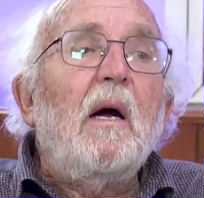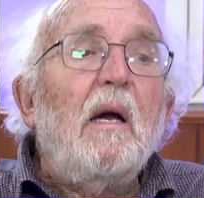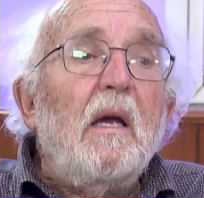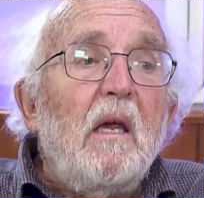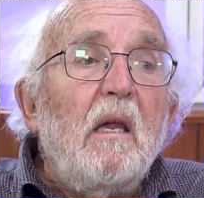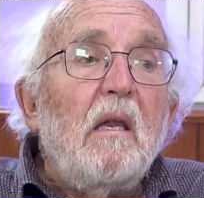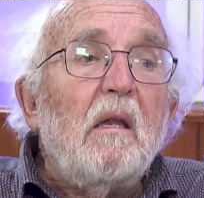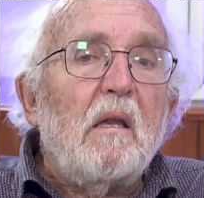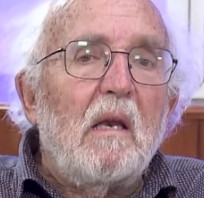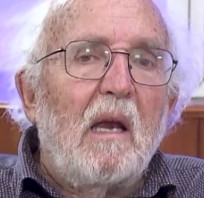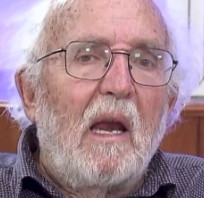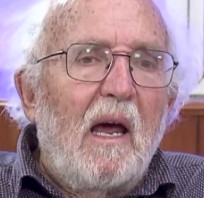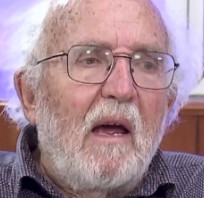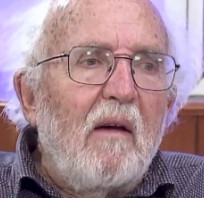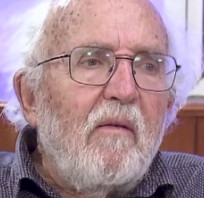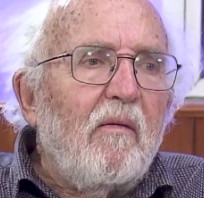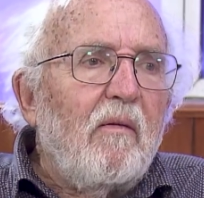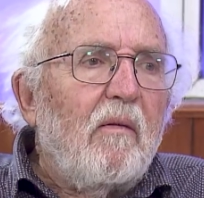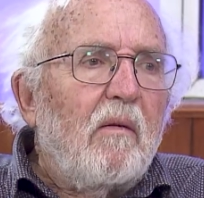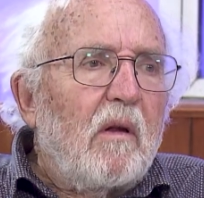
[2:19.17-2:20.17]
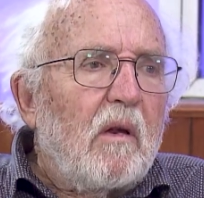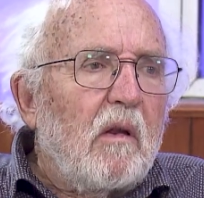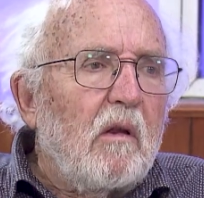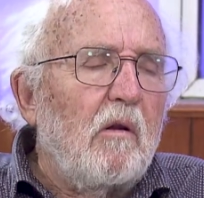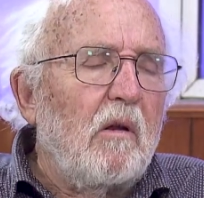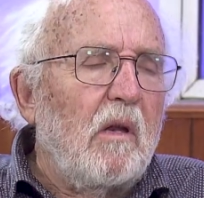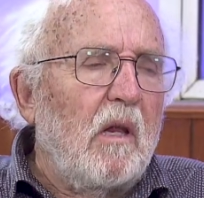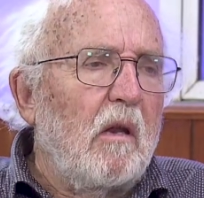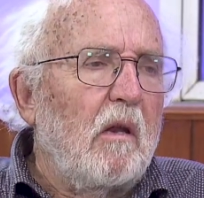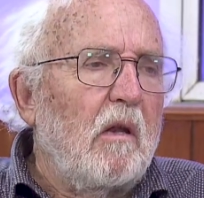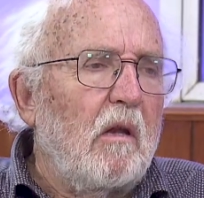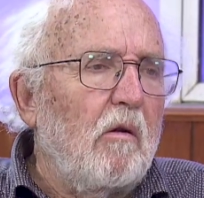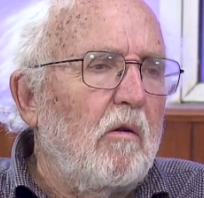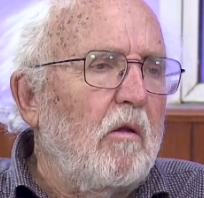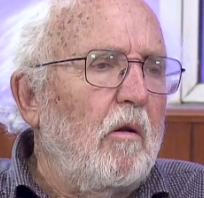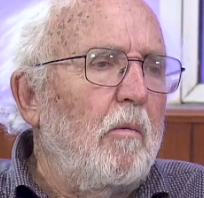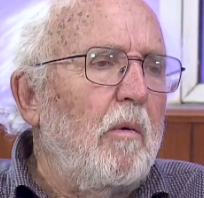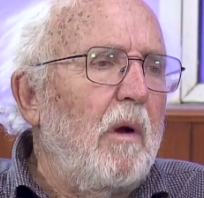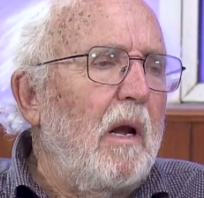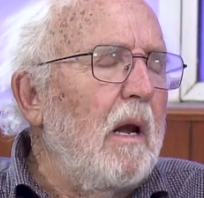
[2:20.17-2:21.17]
is life
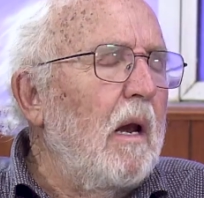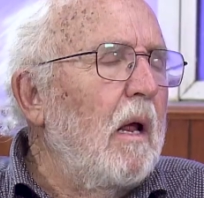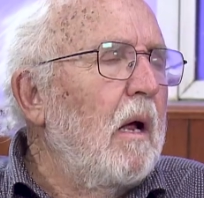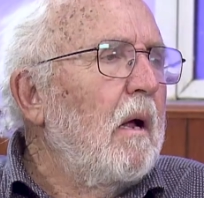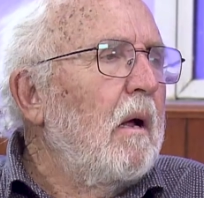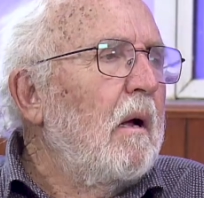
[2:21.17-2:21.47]
suitable